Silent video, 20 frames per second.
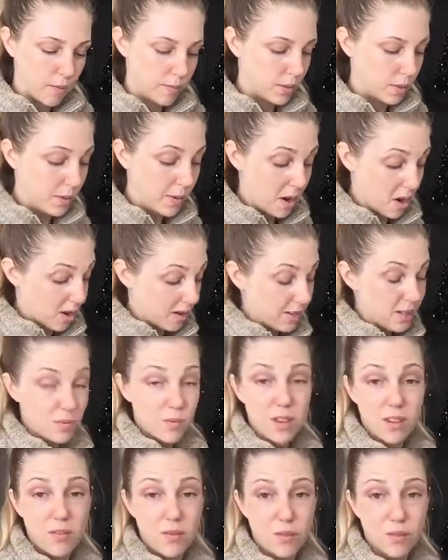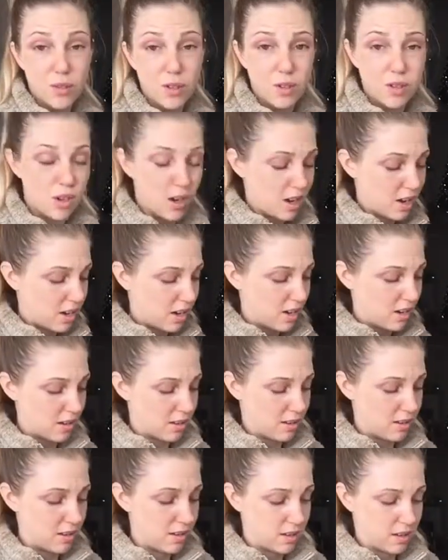To be honest, when I first tried it,
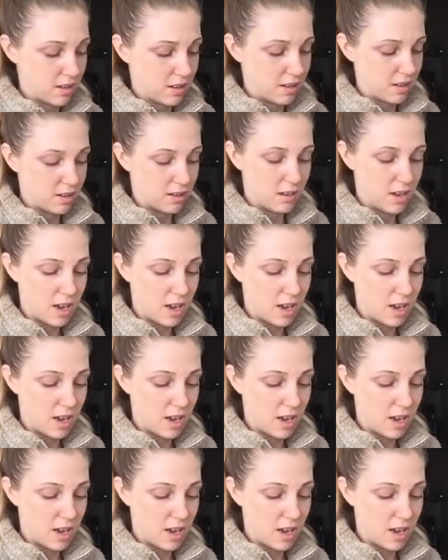the